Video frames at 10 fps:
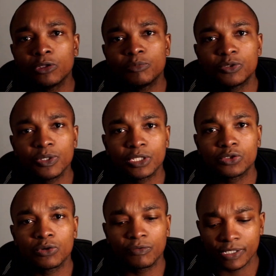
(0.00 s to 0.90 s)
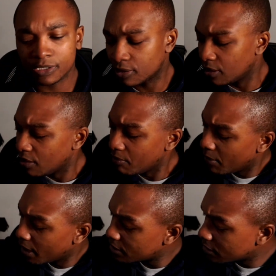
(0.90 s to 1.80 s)
between the two of us.
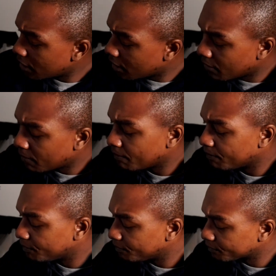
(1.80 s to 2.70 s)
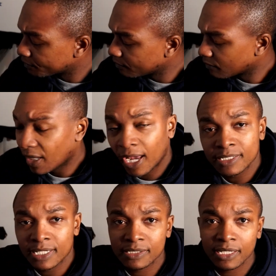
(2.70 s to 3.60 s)
But as
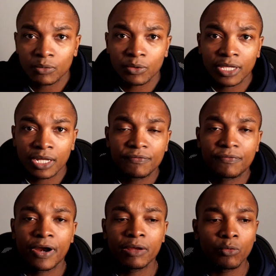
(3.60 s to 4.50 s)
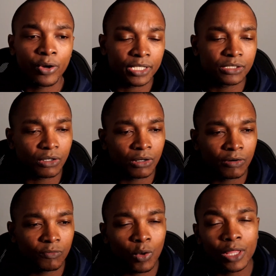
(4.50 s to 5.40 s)
I said, with that frame weight
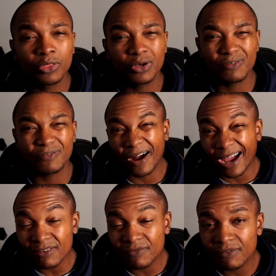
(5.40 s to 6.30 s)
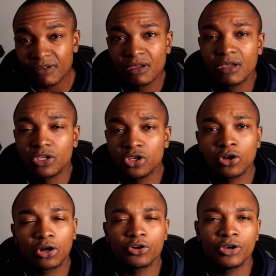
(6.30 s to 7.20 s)
of 135, you're not
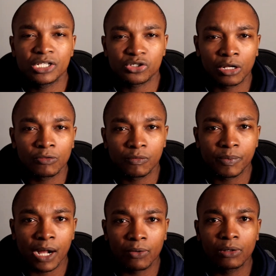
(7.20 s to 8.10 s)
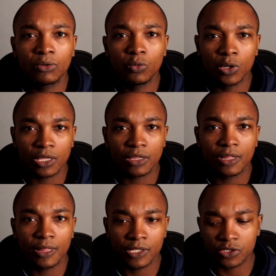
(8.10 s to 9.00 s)
going to really struggle for power with
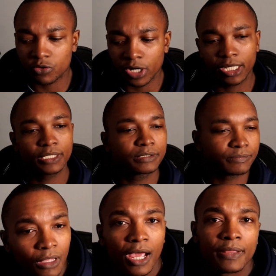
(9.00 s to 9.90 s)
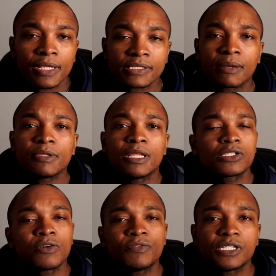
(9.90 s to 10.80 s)
this racket. And then something that's
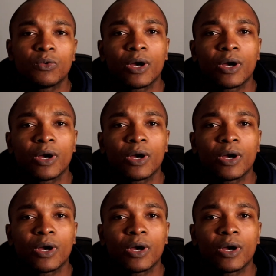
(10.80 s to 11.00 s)
obviously quite